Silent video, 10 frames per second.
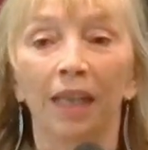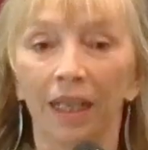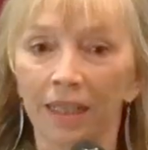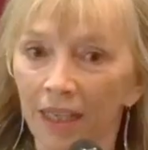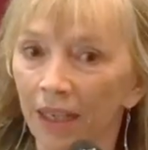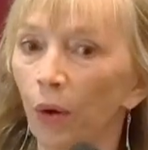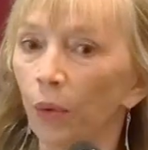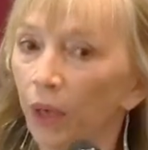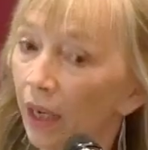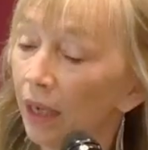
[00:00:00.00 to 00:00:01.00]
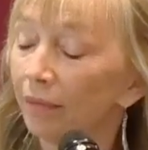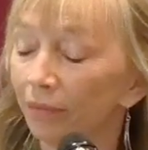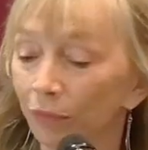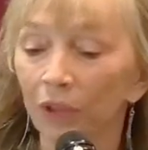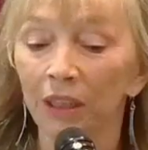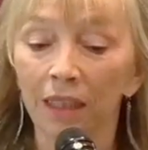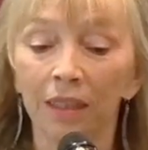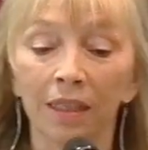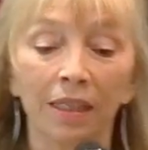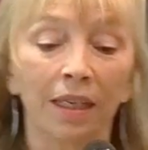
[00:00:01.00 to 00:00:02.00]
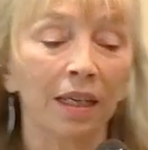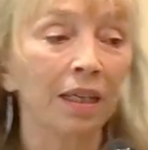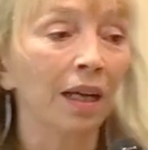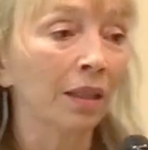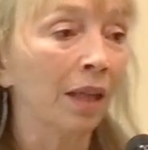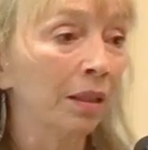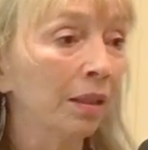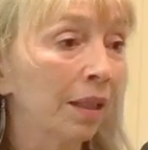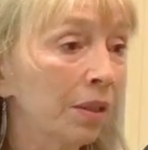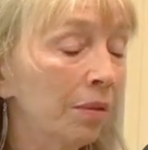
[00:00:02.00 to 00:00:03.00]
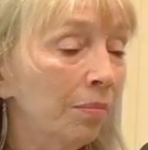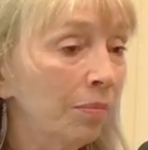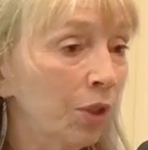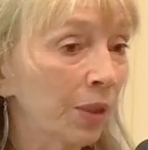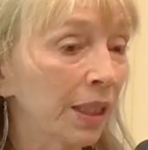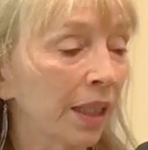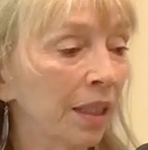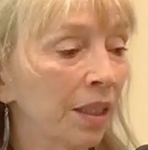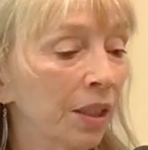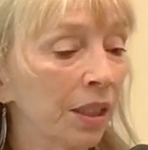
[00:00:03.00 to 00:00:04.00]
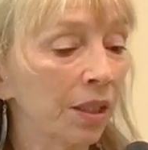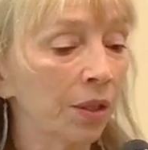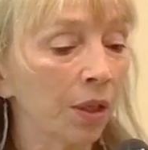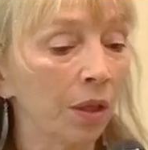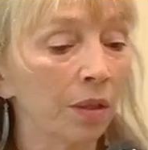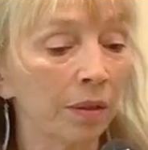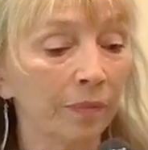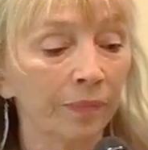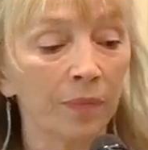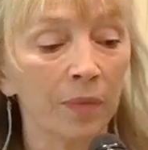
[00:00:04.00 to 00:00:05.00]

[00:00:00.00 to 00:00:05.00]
and said, "Okay, Lita can stay. I'll let her do a 2nd year in kindergarten."